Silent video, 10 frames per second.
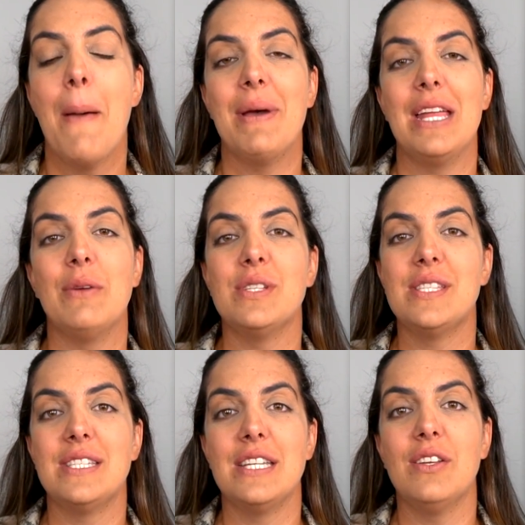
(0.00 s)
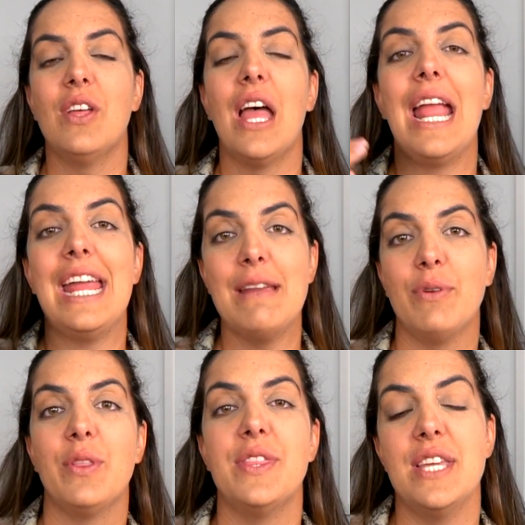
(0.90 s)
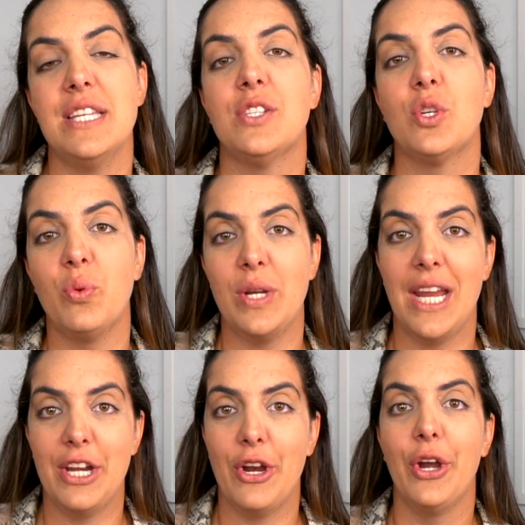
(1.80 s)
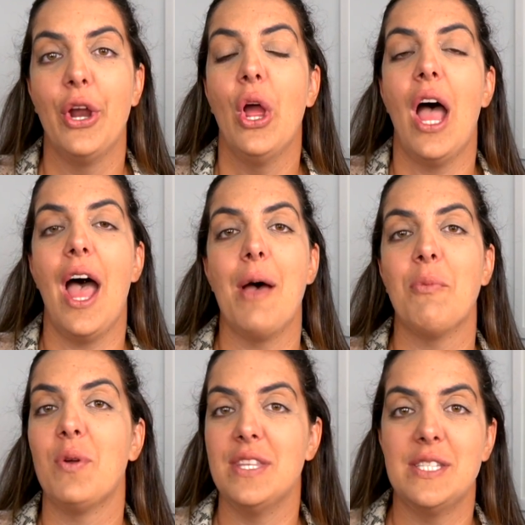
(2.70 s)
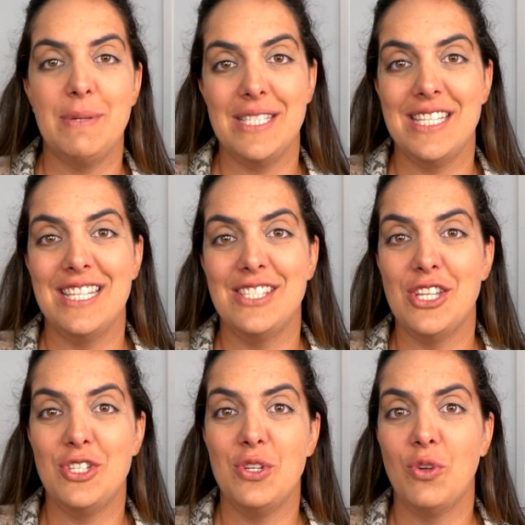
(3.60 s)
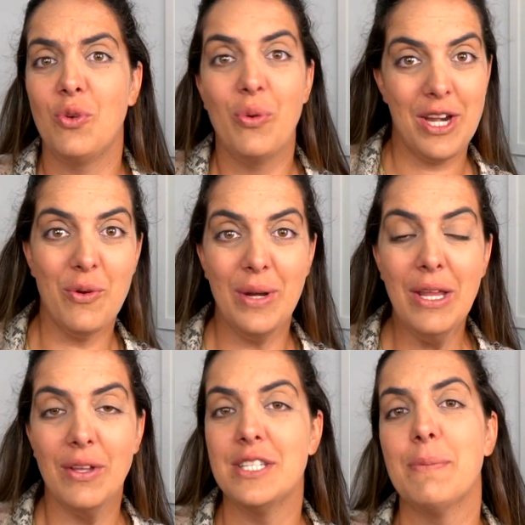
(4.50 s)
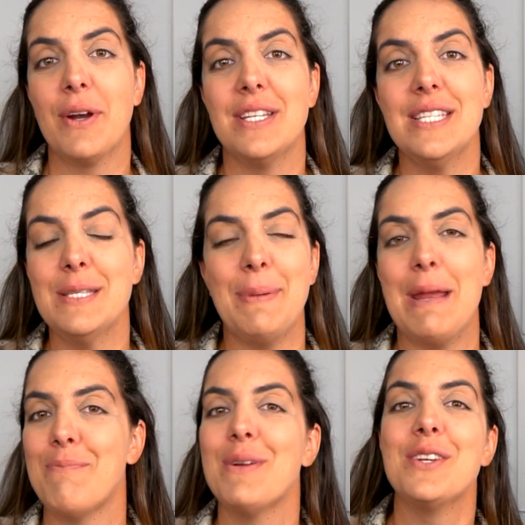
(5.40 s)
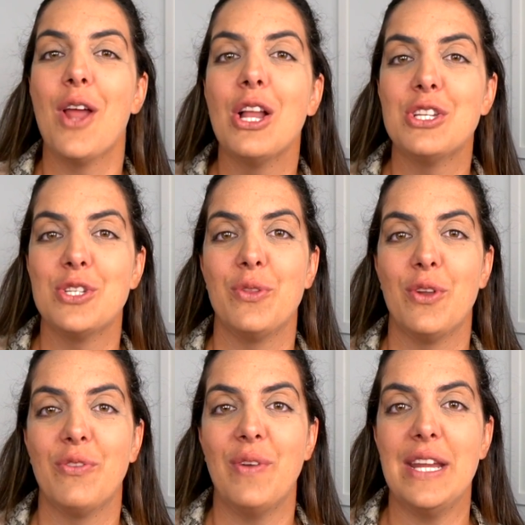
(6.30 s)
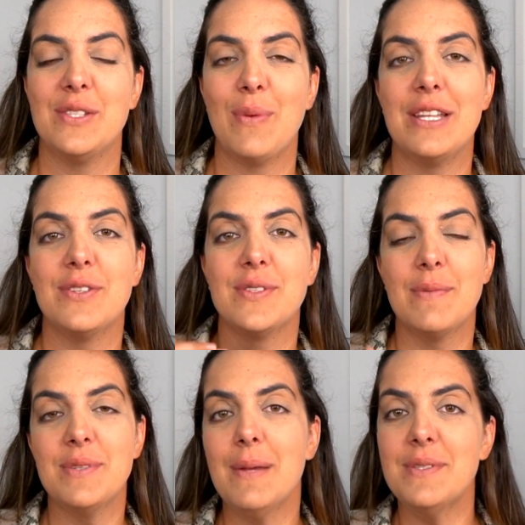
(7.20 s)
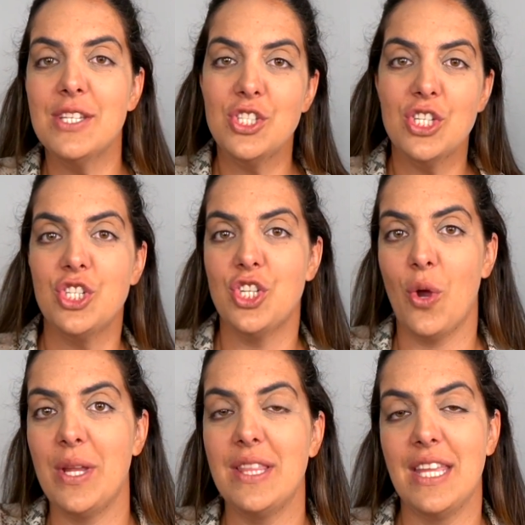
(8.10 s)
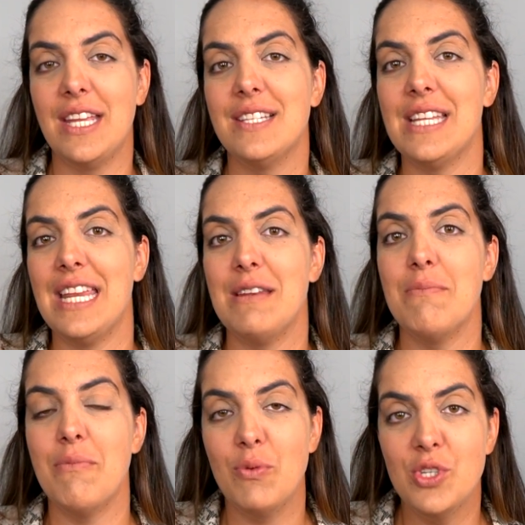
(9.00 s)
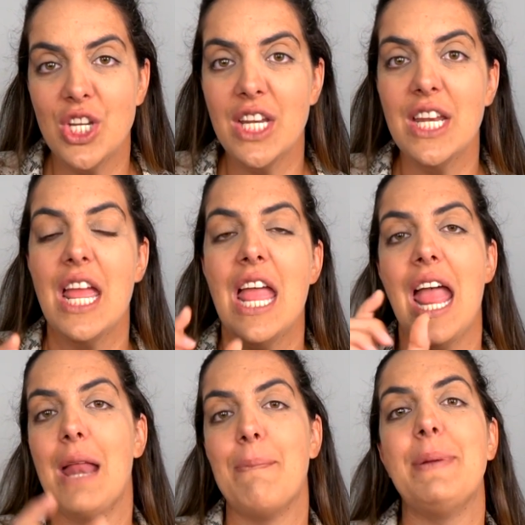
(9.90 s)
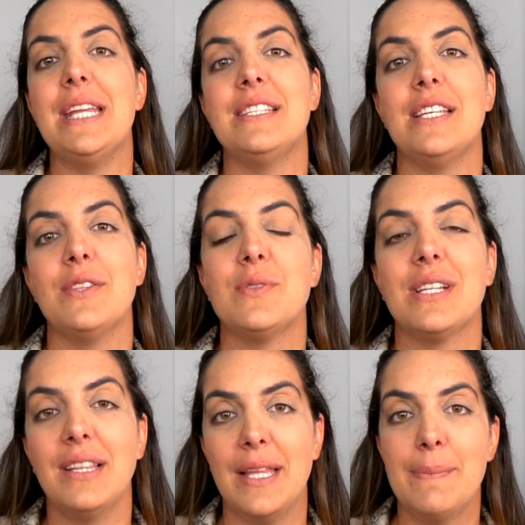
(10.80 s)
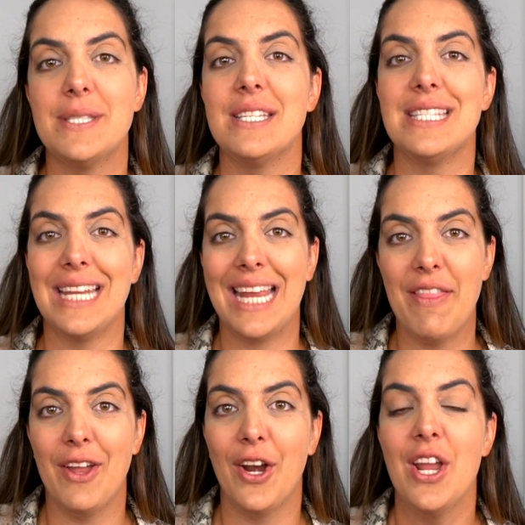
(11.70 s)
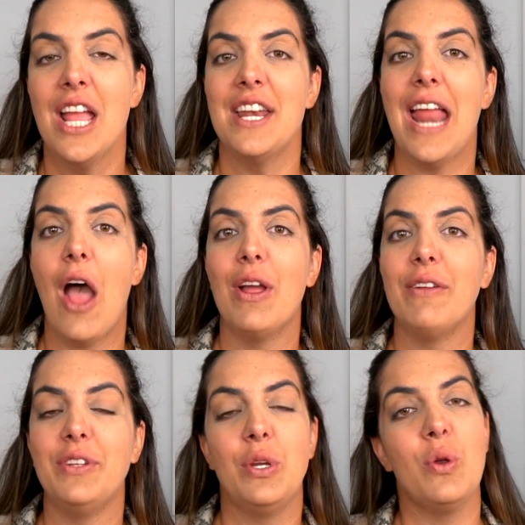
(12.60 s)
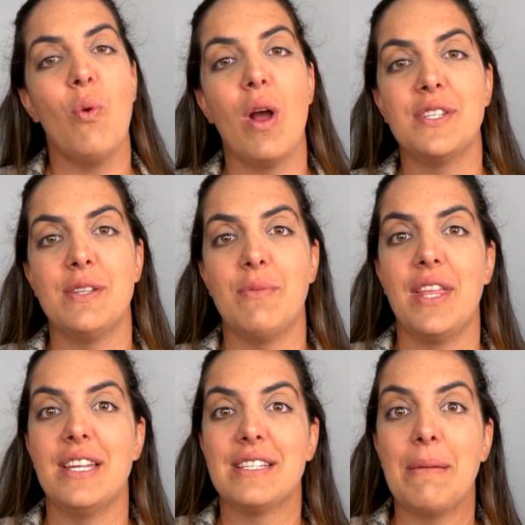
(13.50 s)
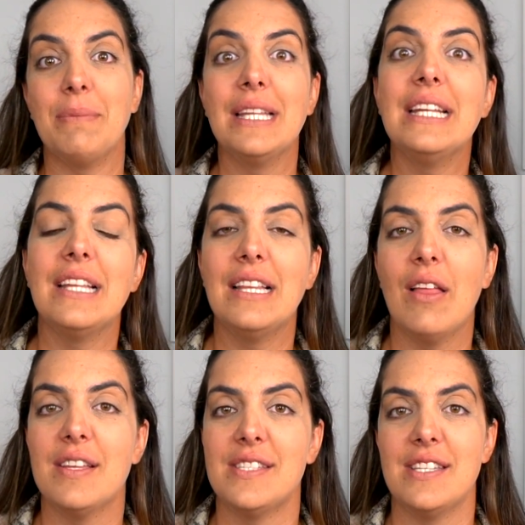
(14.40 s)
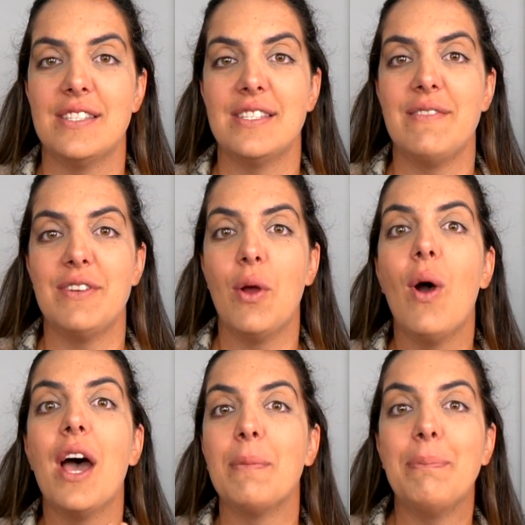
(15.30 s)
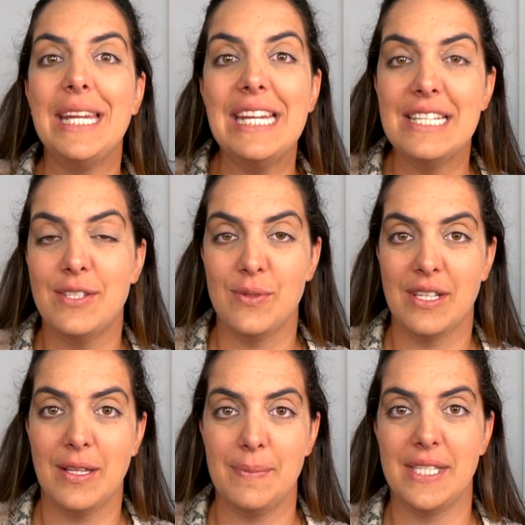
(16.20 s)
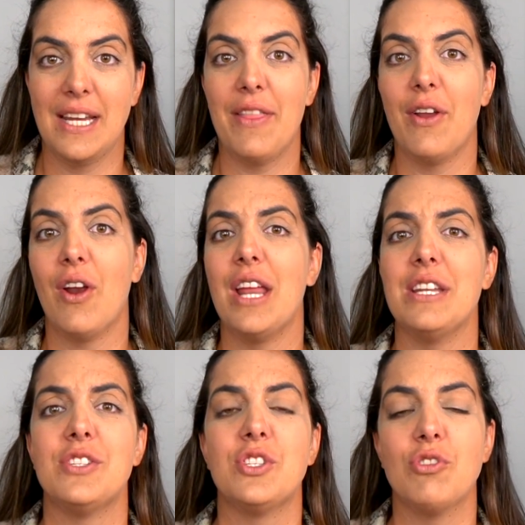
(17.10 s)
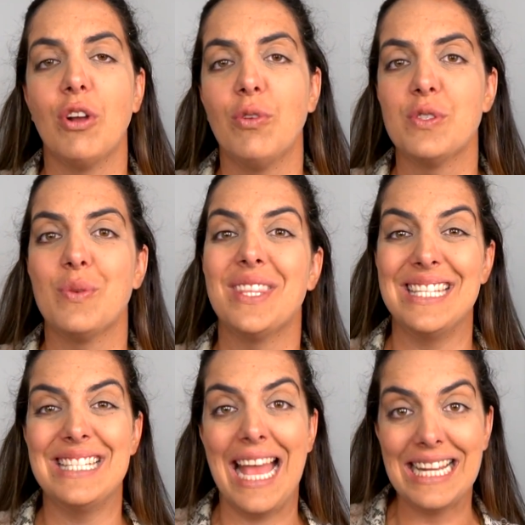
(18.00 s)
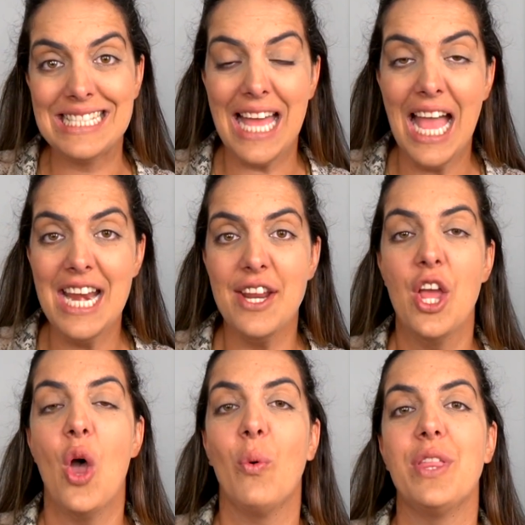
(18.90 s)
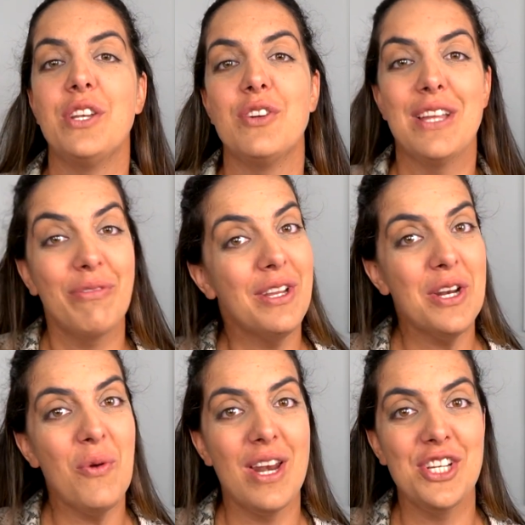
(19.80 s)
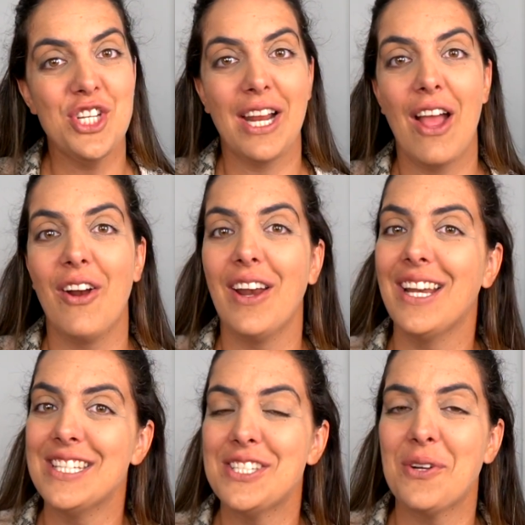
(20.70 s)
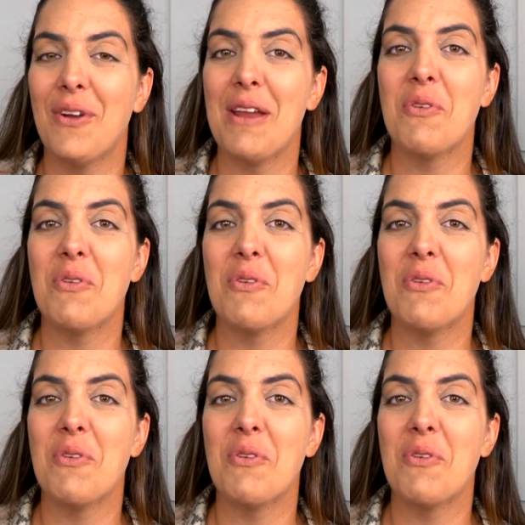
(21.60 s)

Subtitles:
But it was still able, this creator or this business, to create a reel and to participate, but not show their face, right? So sometimes it's just showing things in motion and piecing those clips together. Now, if you are someone that is completely lost and doesn't even know how to piece those clips together and struggles with the tech side, well, then you're definitely going to want to check out our Instagram